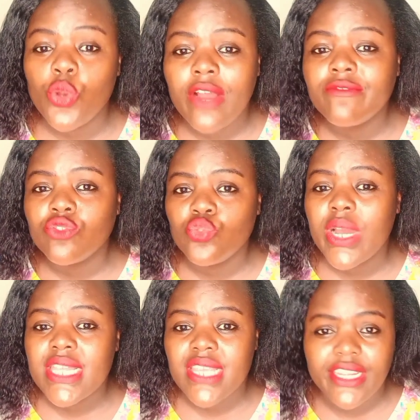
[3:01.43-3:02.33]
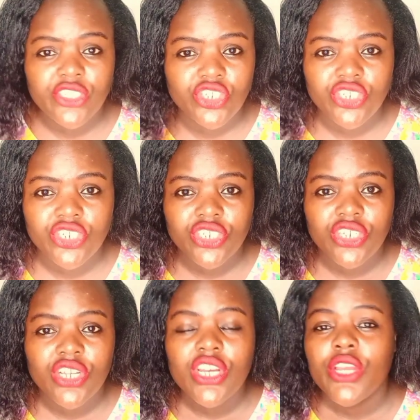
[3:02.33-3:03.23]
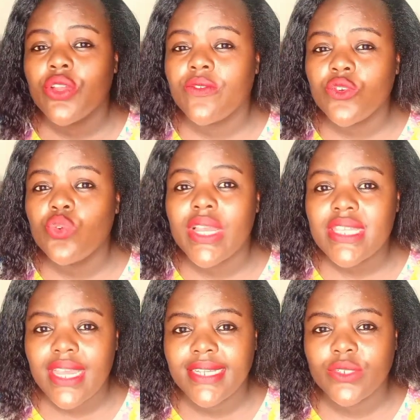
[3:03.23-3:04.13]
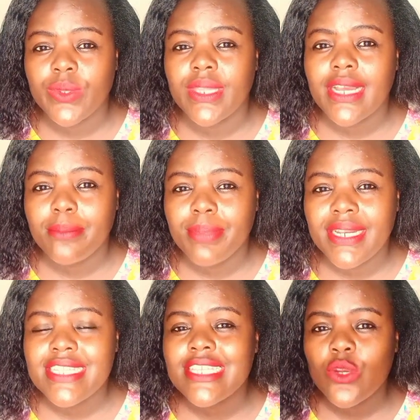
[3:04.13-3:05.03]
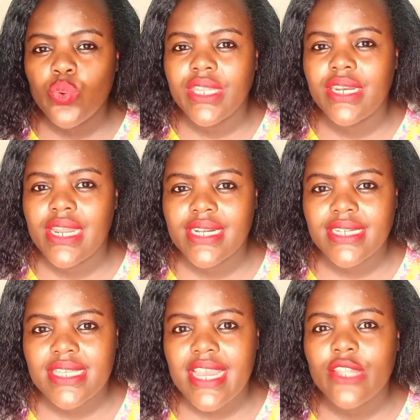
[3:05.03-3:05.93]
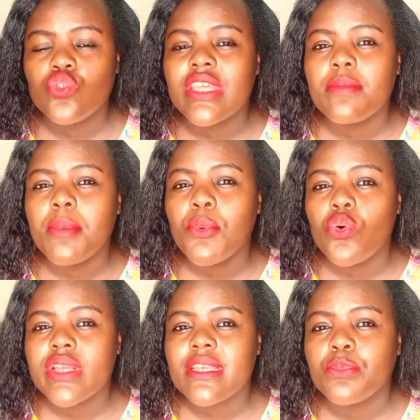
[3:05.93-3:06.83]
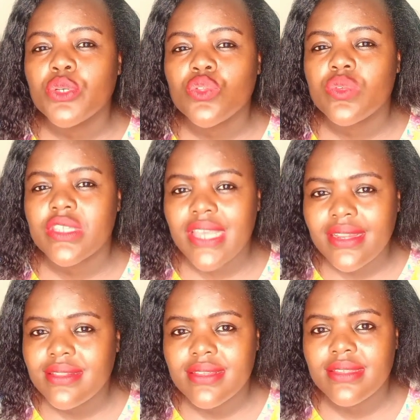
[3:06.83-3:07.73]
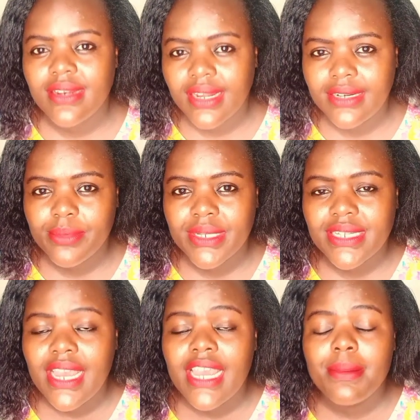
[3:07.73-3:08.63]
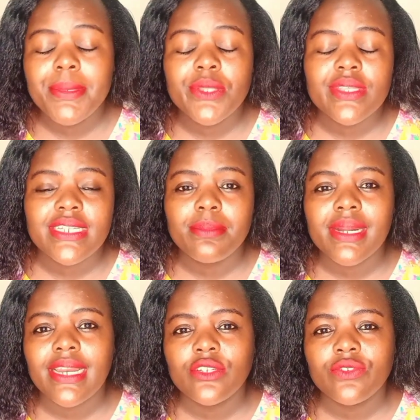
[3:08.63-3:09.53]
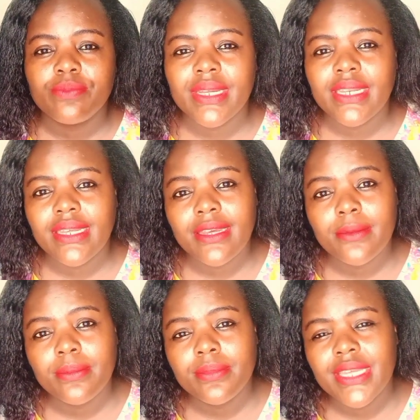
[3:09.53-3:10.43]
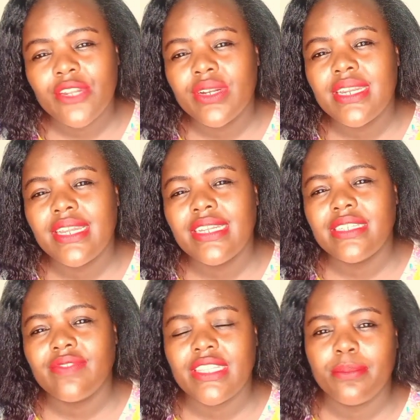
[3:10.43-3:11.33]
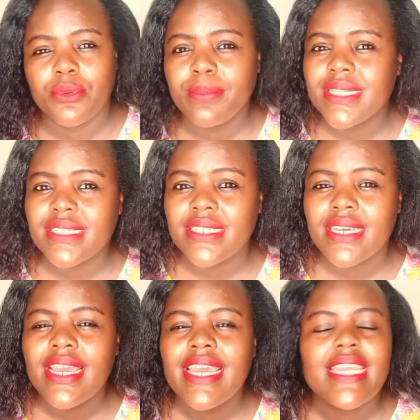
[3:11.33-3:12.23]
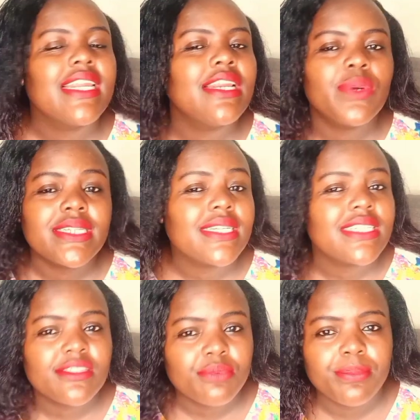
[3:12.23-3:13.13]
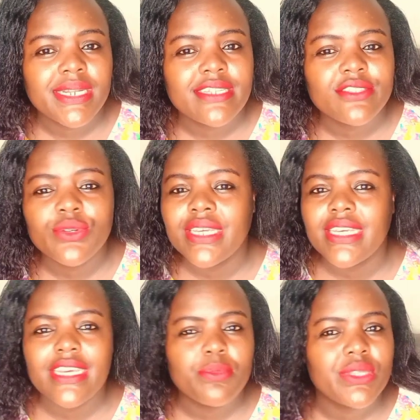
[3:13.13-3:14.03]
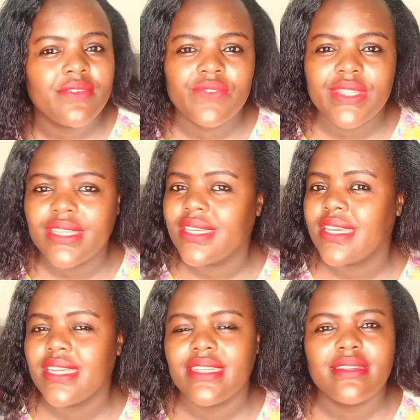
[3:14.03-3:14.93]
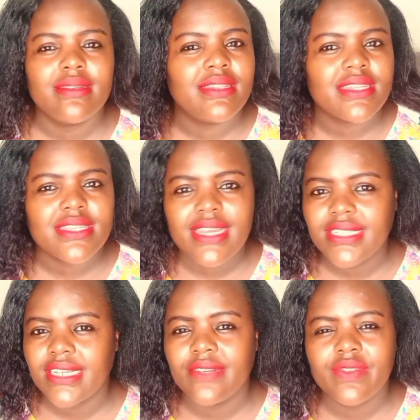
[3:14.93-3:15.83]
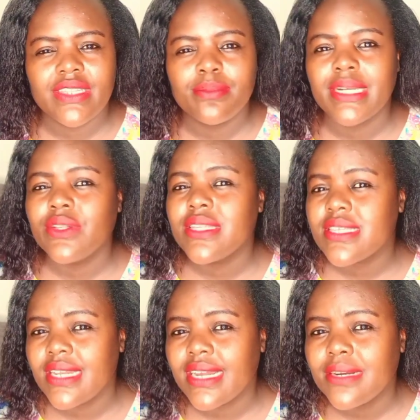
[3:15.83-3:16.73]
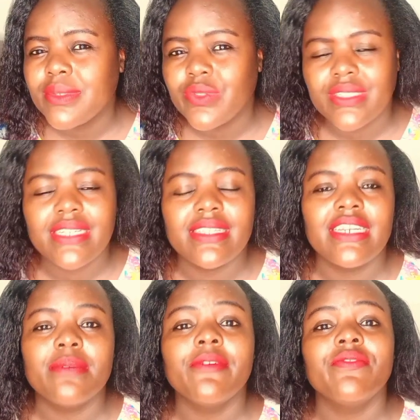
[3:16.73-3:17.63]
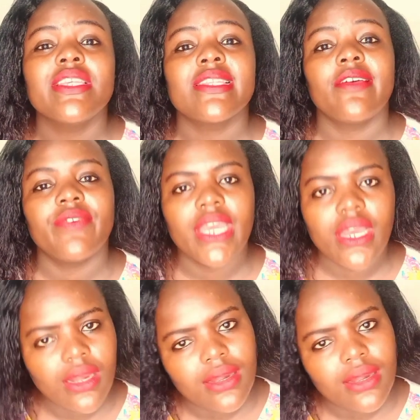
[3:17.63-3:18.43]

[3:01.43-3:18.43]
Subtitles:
have to do a search. You have to do a search on the company, see who the directors are. Those are the people who are supposed to sign the sale agreement. Remember, there was a time a client of mine came, he had already identified the property, he really wanted this property. So he came with everything, he had the search and everything, but now the sale agreement was under the name of the surveyor.